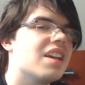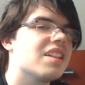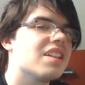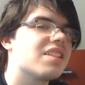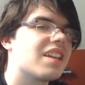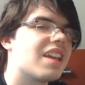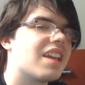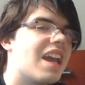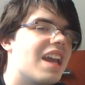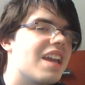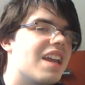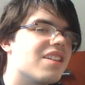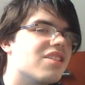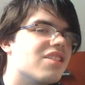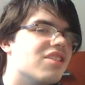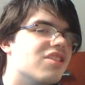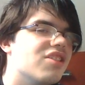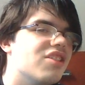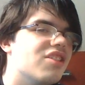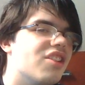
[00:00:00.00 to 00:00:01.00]
it's like,
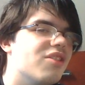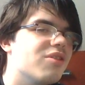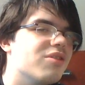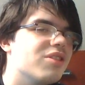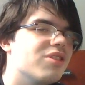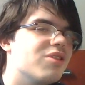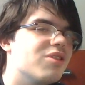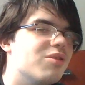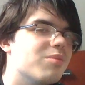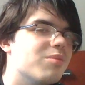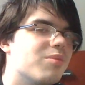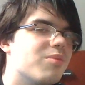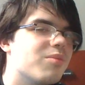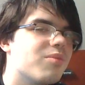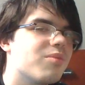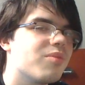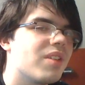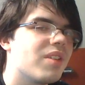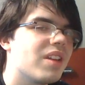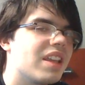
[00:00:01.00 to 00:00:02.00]
hey,
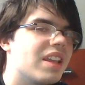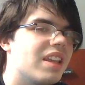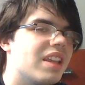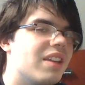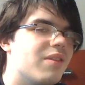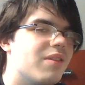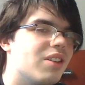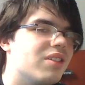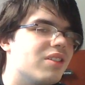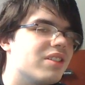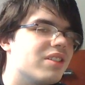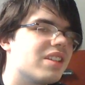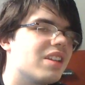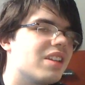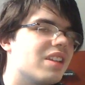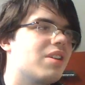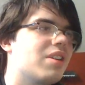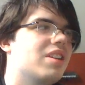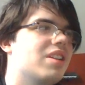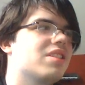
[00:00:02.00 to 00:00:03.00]
even though you
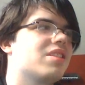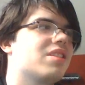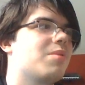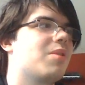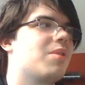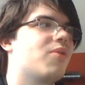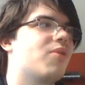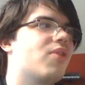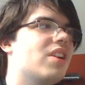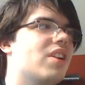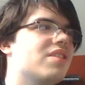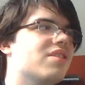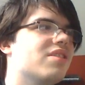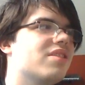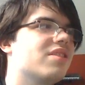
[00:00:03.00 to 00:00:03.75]
said you wanted us to be friends,